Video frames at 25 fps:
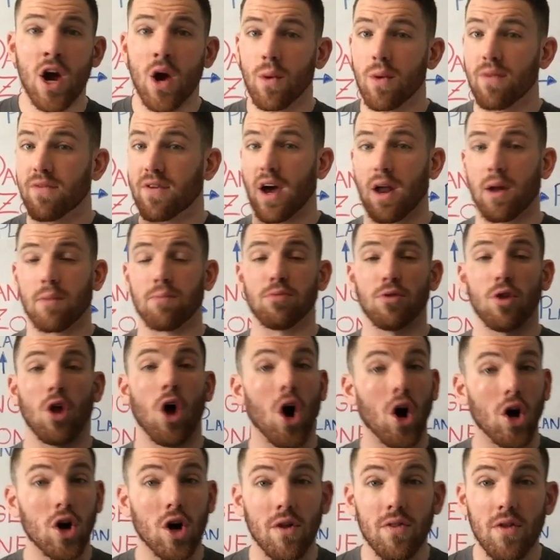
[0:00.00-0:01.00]
We've got a
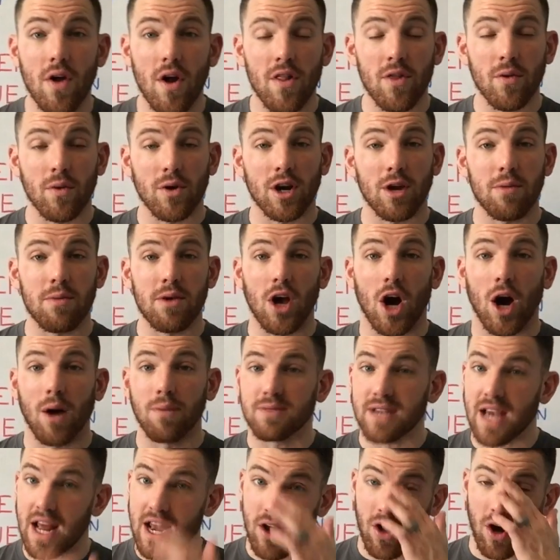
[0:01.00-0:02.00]
blog on there that we're going to be
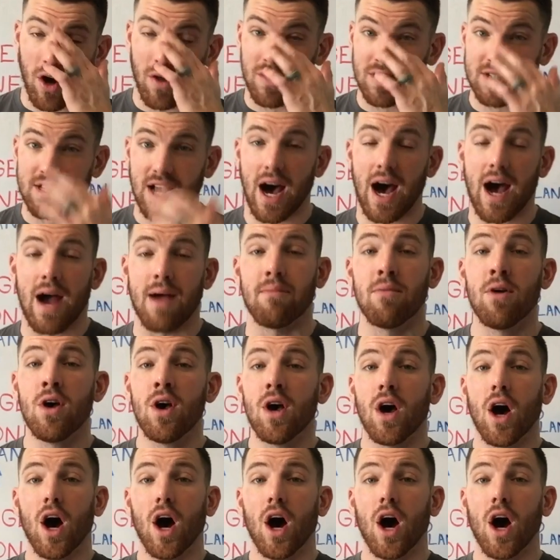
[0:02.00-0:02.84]
updating all the time.